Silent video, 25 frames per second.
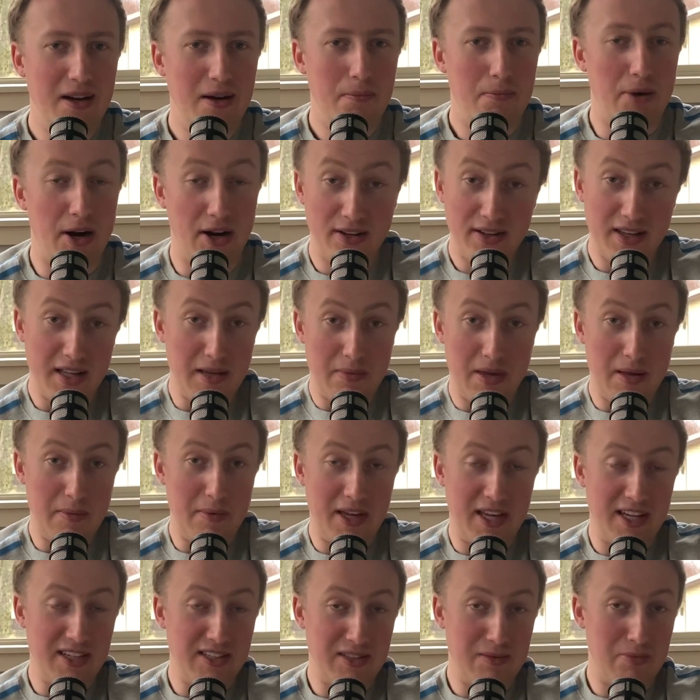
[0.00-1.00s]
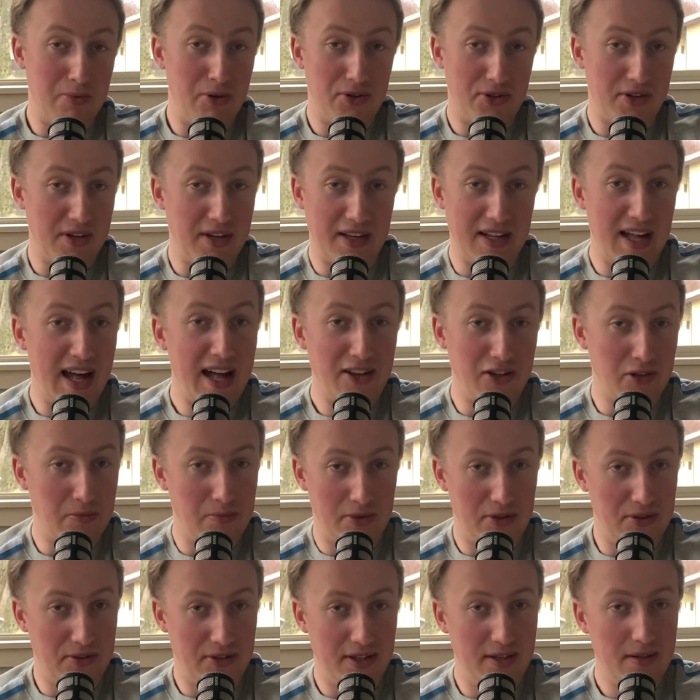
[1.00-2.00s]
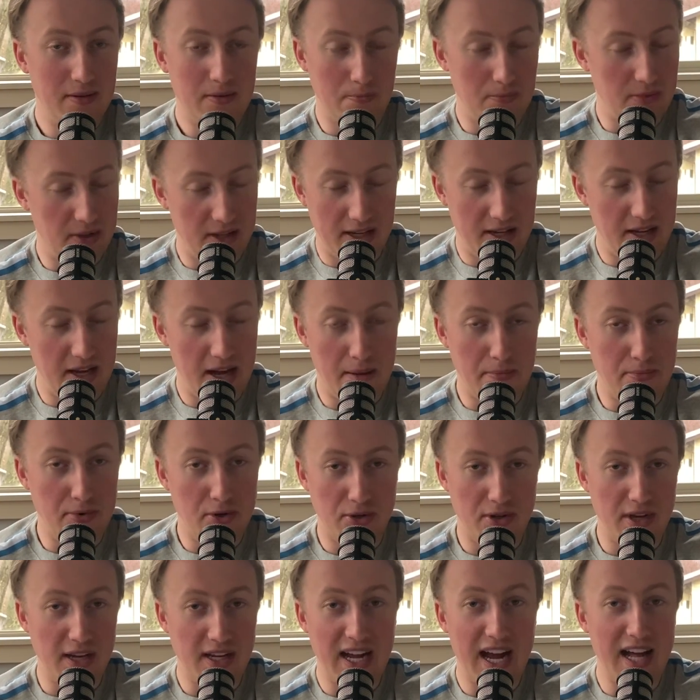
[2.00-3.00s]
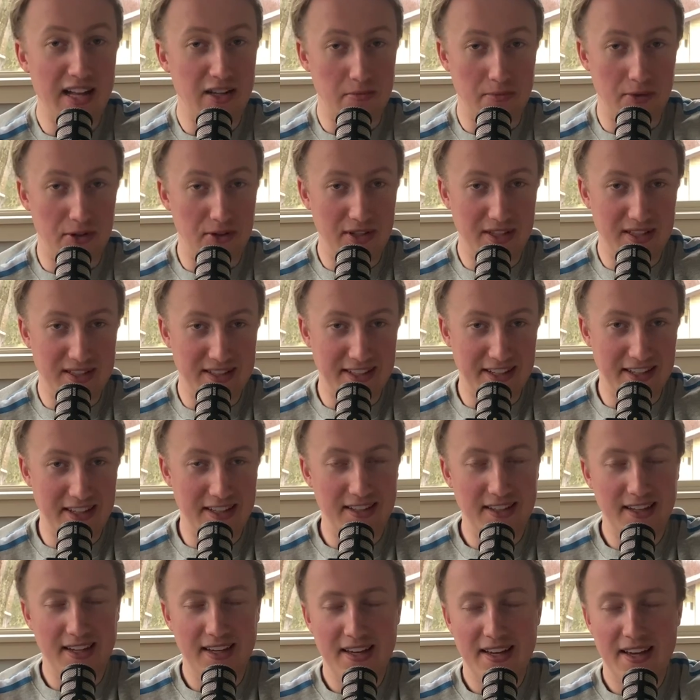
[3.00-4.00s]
Partly maybe because the broken collarbone, the uh, broken collarbone incident.